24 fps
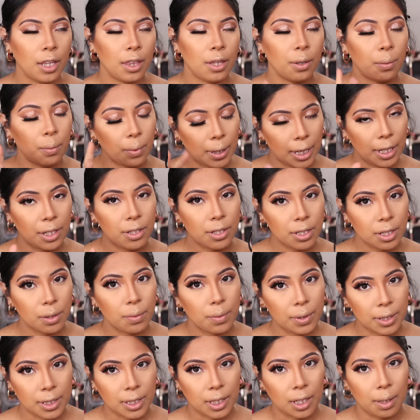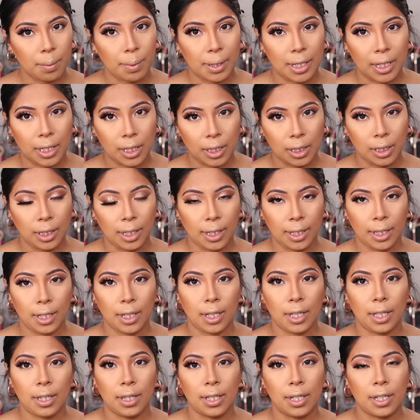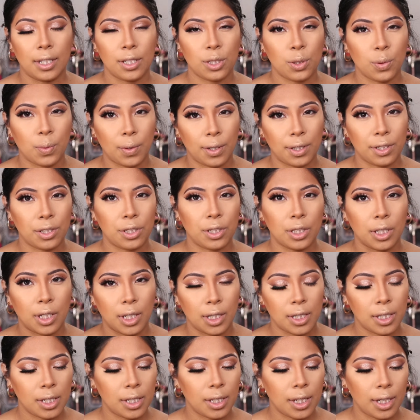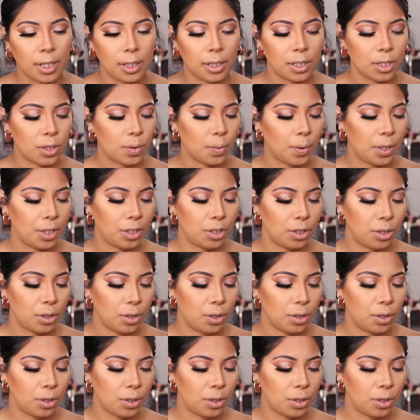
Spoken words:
I used it one time and I didn't like it. And then I swatched it and I did like the swatch.